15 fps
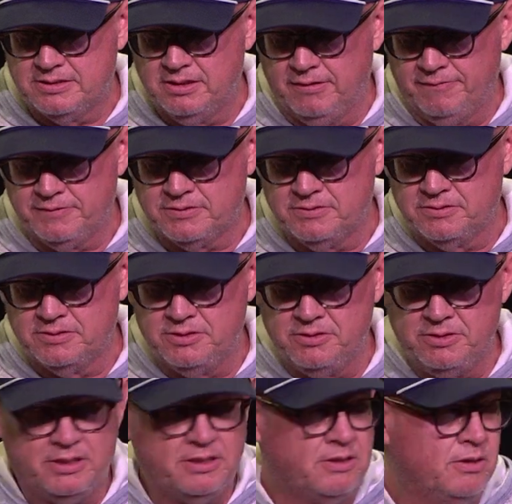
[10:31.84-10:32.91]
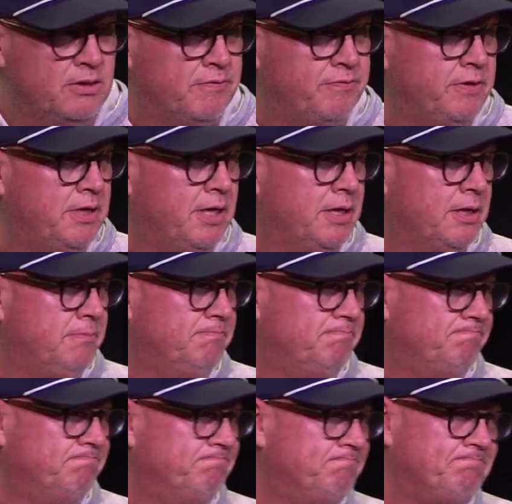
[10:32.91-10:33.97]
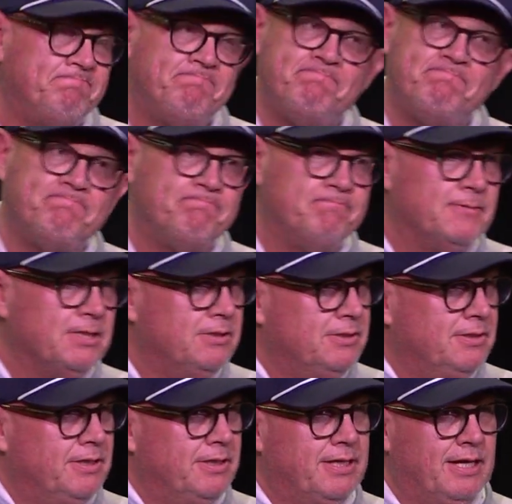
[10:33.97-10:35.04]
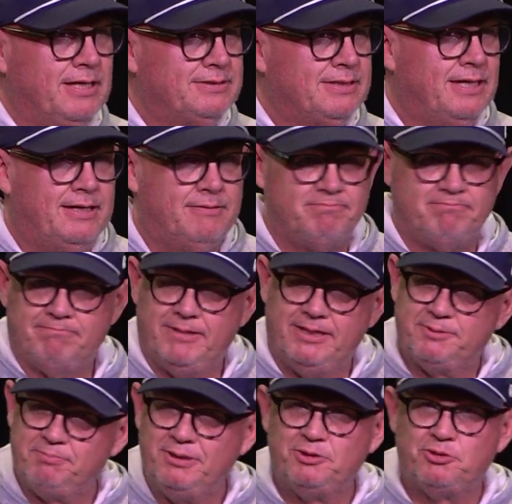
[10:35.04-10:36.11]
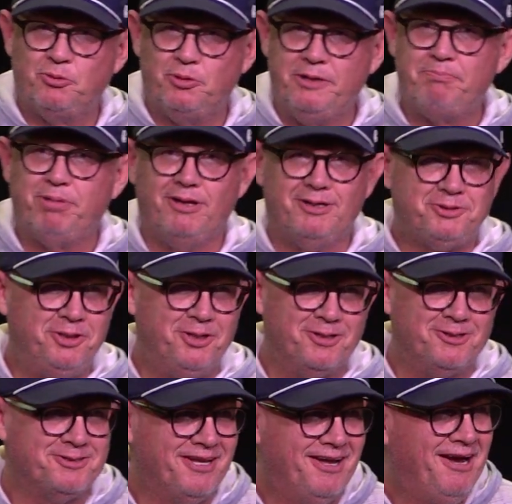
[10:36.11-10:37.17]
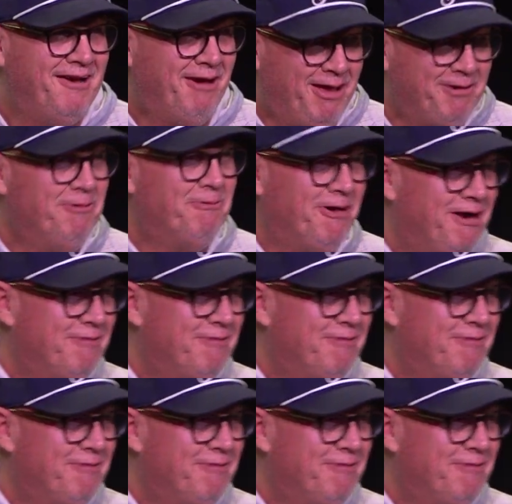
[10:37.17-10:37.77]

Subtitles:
stuff is going to do you any good if you're dead. And guys, it's been 20 plus years, and I don't